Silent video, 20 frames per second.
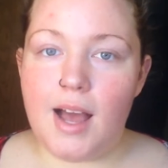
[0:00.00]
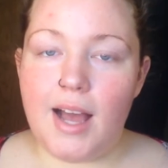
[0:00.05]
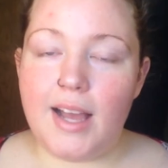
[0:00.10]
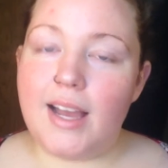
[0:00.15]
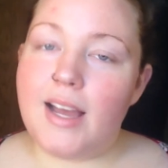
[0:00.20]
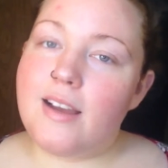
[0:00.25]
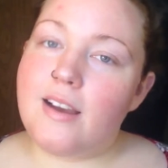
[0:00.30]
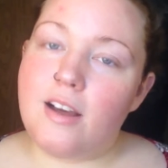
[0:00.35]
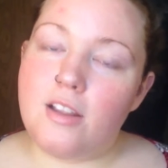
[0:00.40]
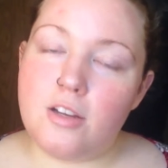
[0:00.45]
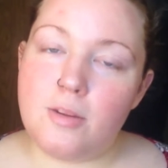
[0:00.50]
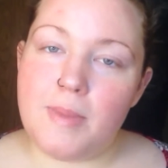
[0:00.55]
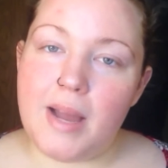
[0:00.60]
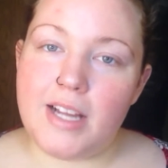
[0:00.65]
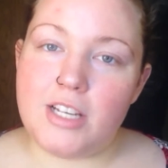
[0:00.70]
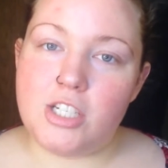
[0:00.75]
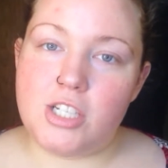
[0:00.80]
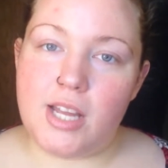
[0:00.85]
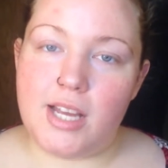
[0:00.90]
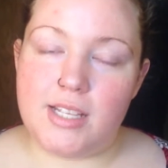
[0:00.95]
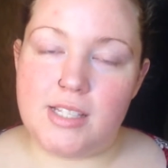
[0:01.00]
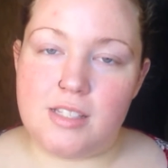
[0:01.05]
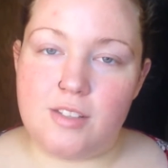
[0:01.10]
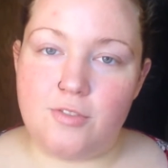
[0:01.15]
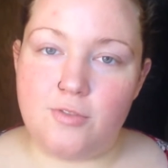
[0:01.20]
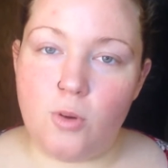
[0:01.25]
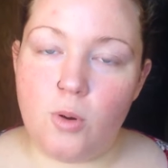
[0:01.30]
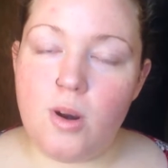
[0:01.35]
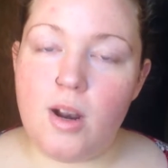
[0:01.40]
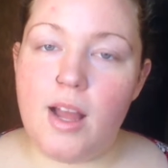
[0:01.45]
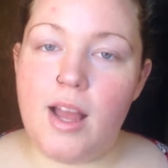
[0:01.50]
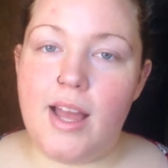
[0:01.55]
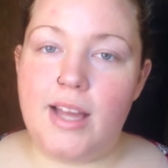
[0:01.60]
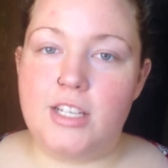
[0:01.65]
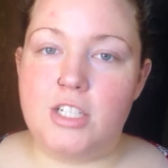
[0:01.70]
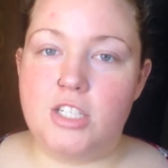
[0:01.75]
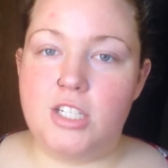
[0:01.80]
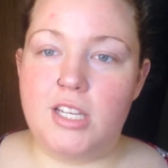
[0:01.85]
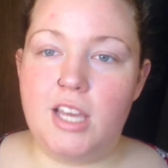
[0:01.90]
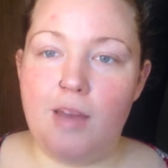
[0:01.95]
I got color matched at Sephora
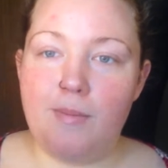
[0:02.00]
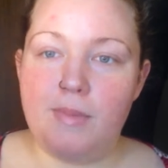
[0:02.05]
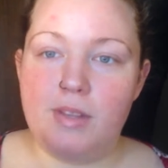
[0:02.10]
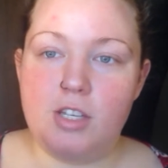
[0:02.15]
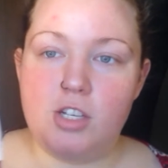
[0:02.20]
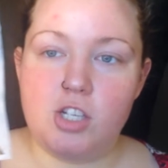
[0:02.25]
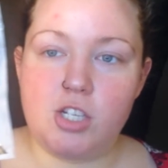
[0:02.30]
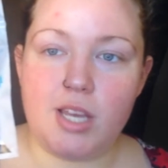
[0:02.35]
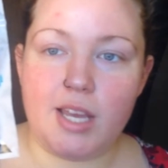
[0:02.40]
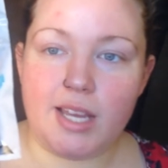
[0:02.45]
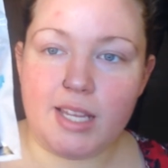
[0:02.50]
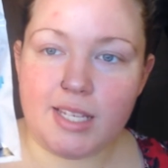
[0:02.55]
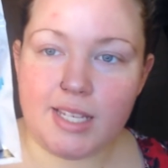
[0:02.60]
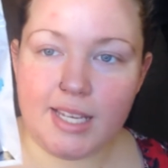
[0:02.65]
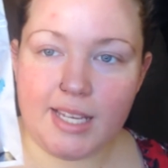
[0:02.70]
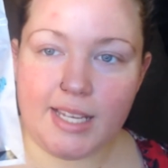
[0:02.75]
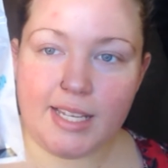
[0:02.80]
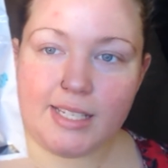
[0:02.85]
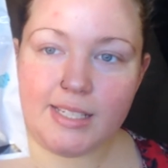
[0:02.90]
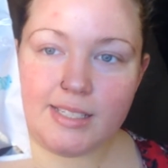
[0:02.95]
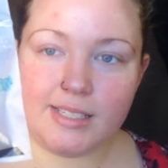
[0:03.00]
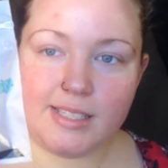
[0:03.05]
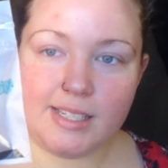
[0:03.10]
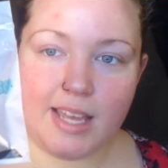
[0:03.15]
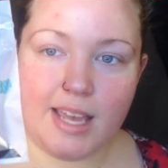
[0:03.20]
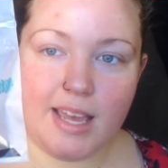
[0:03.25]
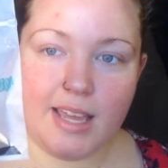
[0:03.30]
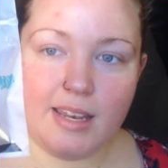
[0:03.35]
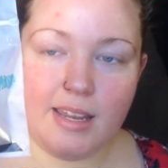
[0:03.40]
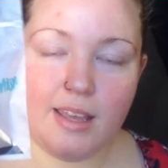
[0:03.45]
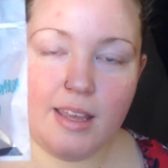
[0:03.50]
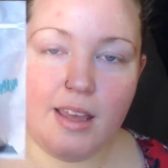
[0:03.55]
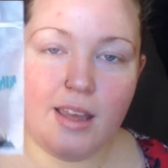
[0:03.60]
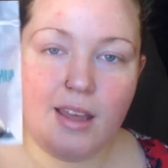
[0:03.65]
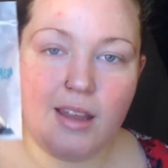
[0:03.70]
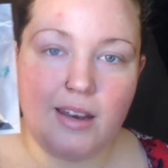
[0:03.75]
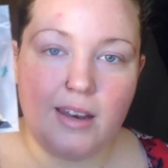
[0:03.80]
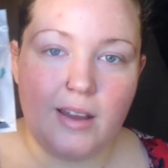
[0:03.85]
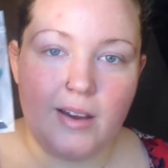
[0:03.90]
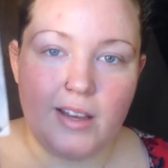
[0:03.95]
and she gave me the shade N10.
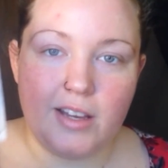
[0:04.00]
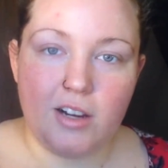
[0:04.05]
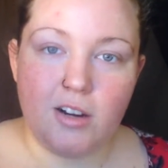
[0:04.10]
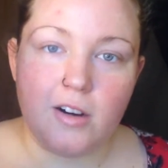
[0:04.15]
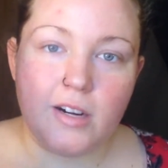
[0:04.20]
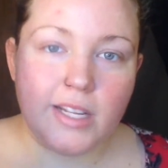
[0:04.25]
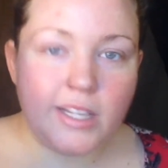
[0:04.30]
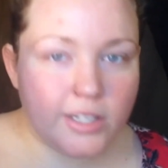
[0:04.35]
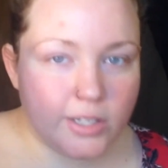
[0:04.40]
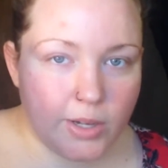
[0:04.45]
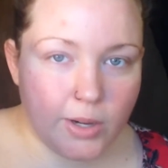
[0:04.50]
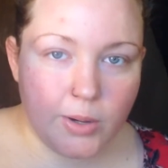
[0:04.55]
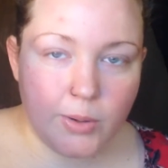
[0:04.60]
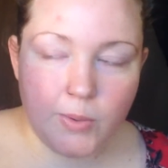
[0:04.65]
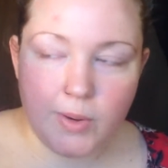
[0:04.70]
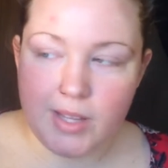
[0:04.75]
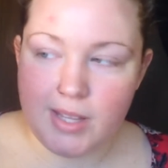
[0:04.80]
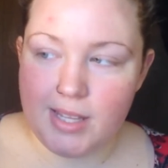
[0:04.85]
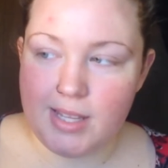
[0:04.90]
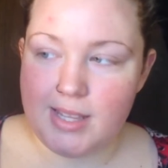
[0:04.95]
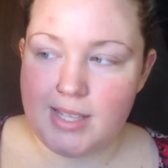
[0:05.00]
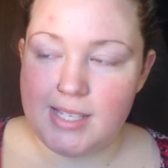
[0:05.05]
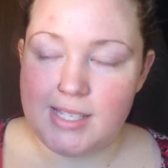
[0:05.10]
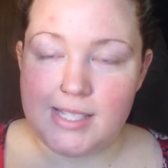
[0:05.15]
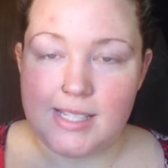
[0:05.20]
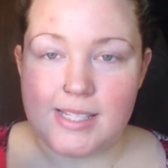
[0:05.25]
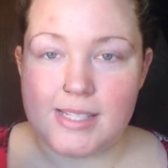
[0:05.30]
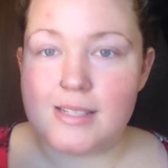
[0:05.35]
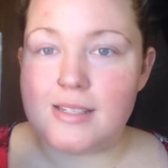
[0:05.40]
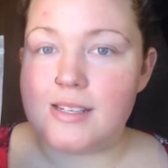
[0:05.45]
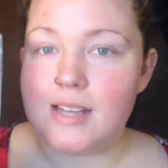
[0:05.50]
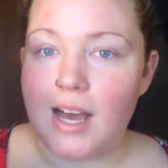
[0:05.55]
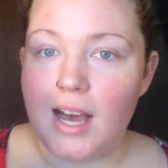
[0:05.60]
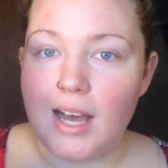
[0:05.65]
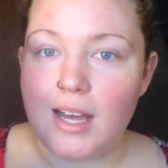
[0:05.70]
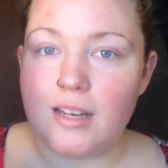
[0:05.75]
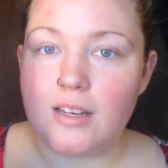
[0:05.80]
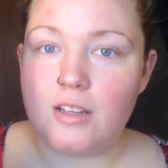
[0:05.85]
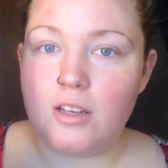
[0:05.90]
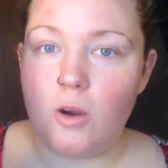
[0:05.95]
Now I already know that this is
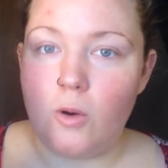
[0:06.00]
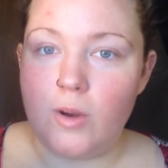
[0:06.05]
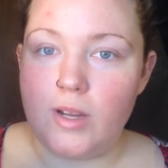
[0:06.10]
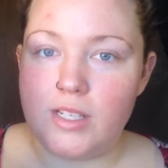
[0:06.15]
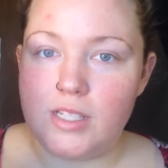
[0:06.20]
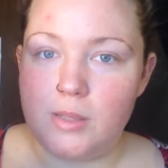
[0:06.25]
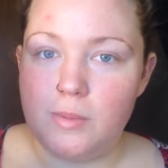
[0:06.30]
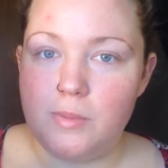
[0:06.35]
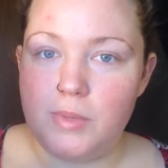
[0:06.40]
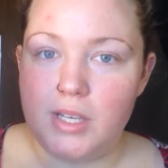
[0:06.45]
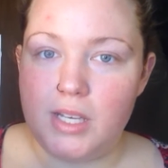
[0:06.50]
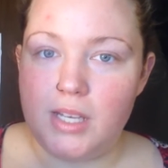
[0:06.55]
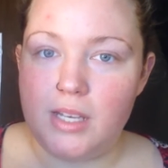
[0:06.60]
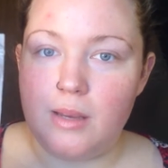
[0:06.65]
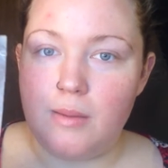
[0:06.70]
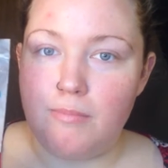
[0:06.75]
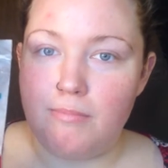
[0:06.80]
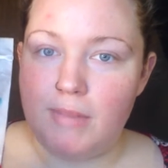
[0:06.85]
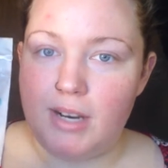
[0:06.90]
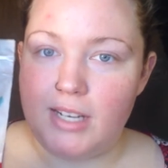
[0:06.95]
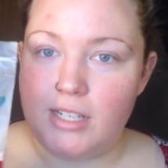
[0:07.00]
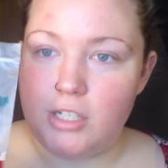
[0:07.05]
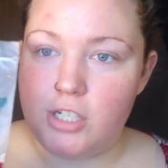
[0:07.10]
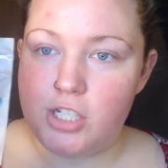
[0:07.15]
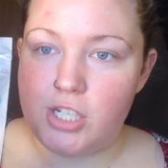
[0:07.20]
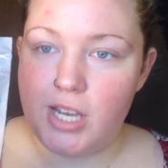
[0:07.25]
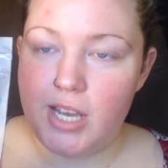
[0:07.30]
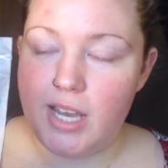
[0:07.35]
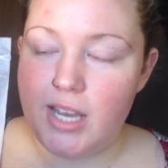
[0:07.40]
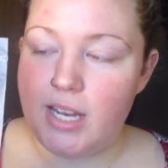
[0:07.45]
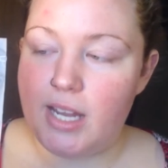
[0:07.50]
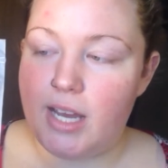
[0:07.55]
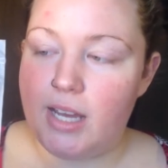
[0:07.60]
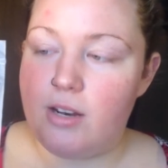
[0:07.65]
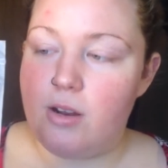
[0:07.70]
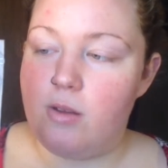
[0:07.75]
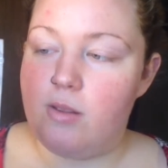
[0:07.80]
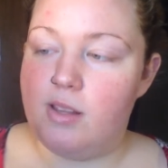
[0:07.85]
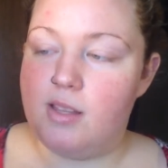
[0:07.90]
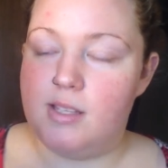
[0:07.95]
not going to be my shade. I
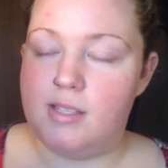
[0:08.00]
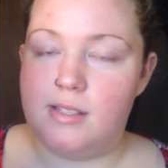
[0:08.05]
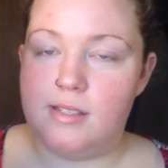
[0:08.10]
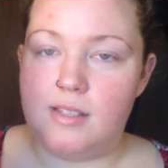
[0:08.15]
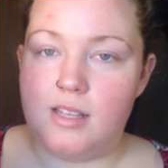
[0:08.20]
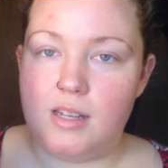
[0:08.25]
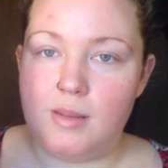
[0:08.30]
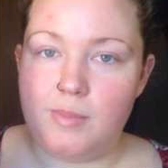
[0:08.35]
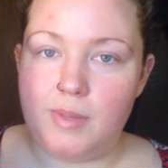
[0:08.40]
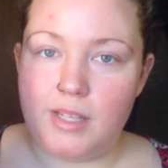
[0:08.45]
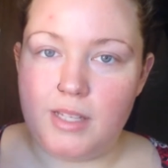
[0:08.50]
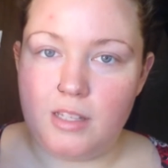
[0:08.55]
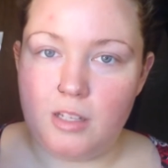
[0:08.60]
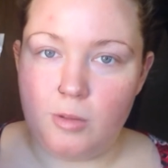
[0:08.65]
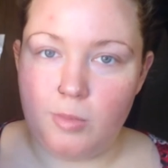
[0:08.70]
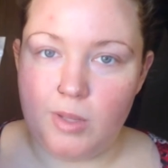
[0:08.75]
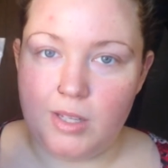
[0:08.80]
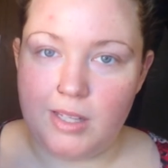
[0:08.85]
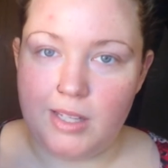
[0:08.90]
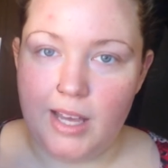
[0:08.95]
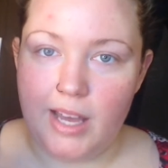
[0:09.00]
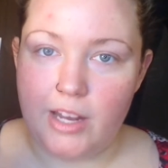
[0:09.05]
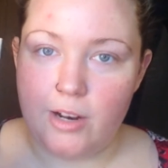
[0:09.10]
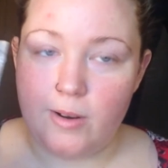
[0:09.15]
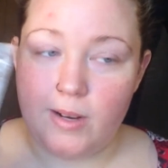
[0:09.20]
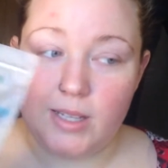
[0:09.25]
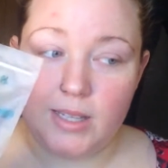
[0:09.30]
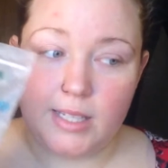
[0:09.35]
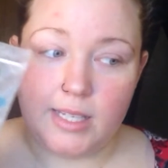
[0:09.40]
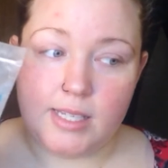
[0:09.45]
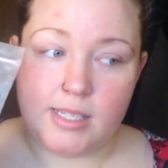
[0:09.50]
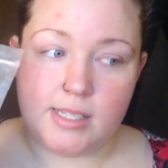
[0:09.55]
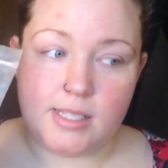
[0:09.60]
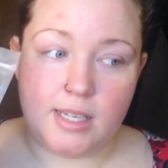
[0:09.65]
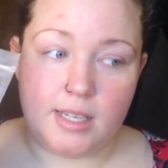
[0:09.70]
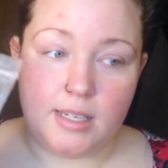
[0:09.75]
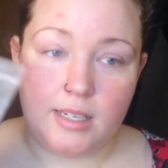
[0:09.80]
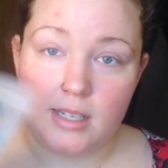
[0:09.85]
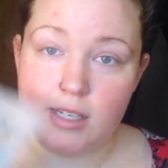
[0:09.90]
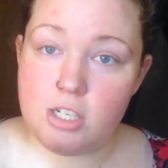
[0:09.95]
know that this is going to be a little bit lighter, at least
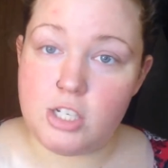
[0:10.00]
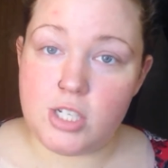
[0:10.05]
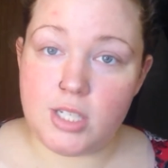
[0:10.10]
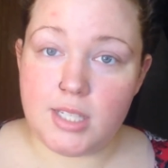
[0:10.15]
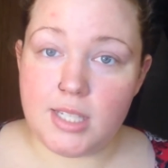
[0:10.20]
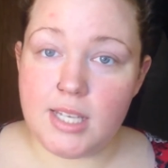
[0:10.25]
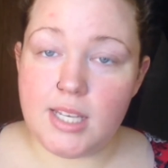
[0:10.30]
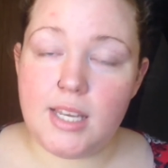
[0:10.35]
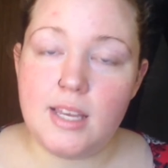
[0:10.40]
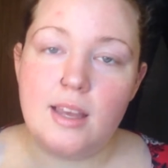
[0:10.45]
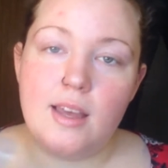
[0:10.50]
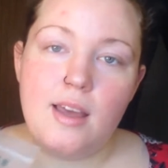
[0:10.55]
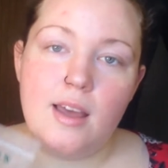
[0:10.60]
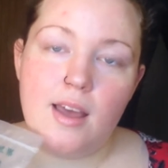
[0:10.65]
initially.